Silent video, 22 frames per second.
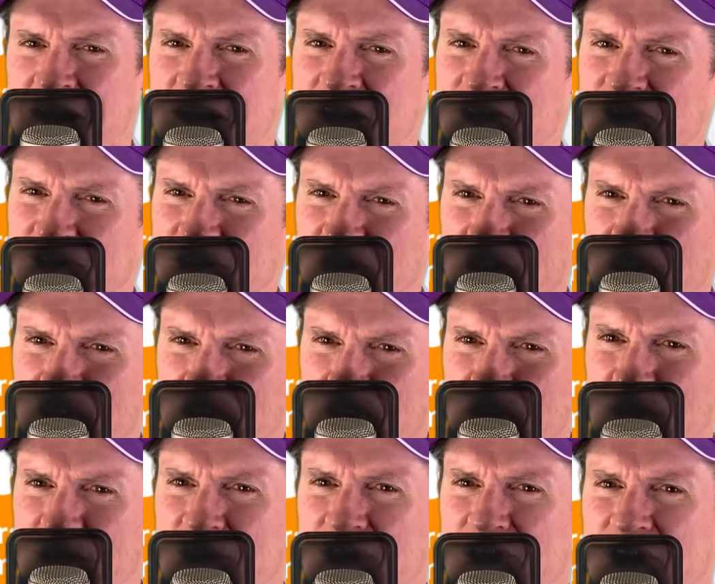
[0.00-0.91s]
So
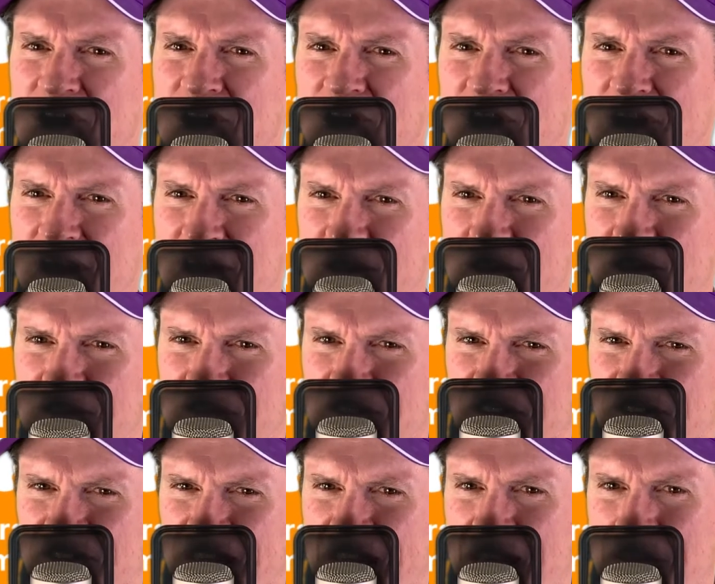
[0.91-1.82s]
the idea of
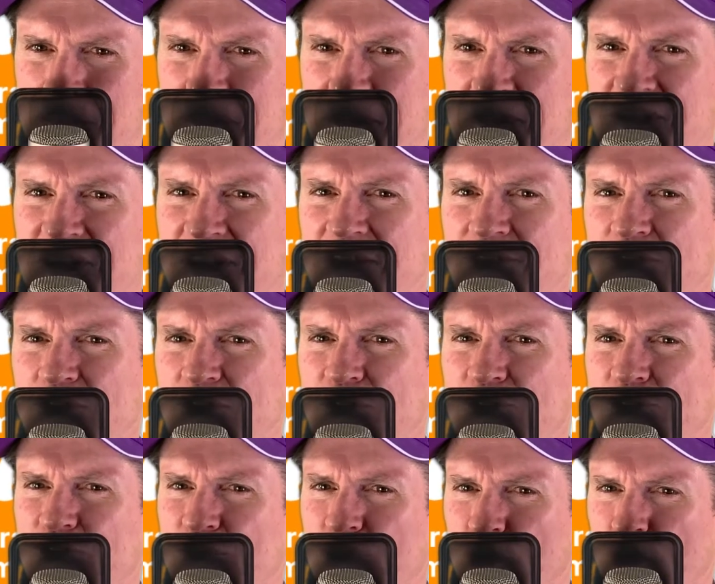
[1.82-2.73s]
this app, it gives a
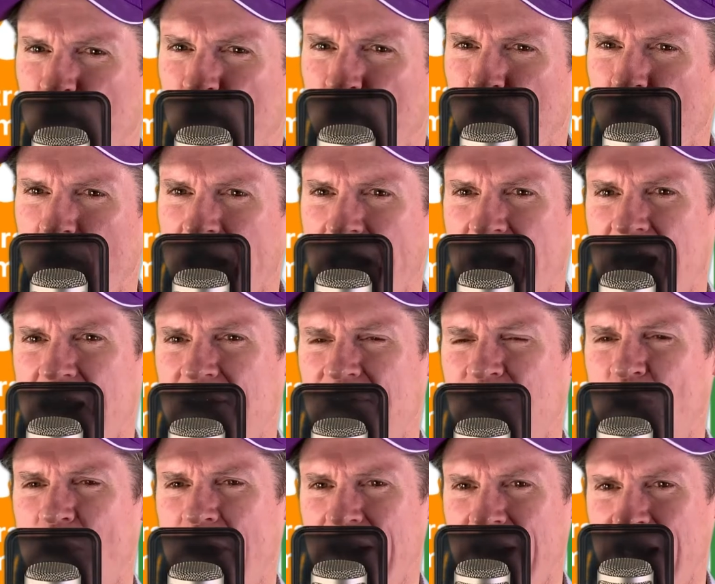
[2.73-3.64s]
score out of
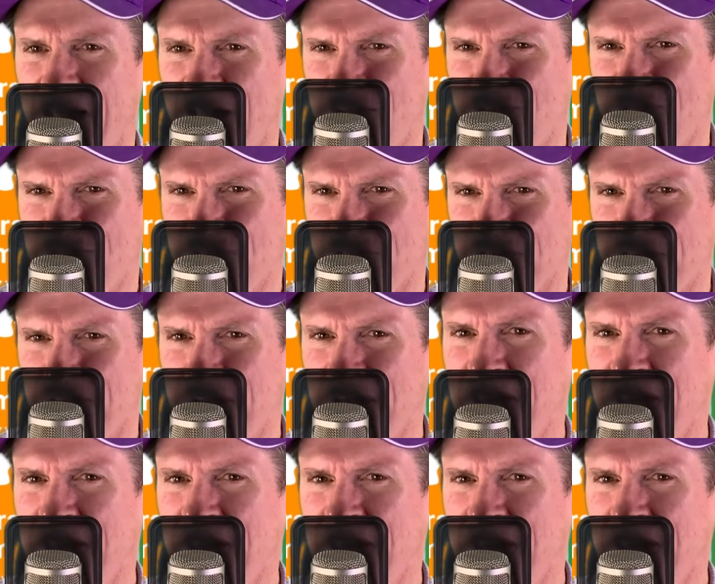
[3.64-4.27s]
100.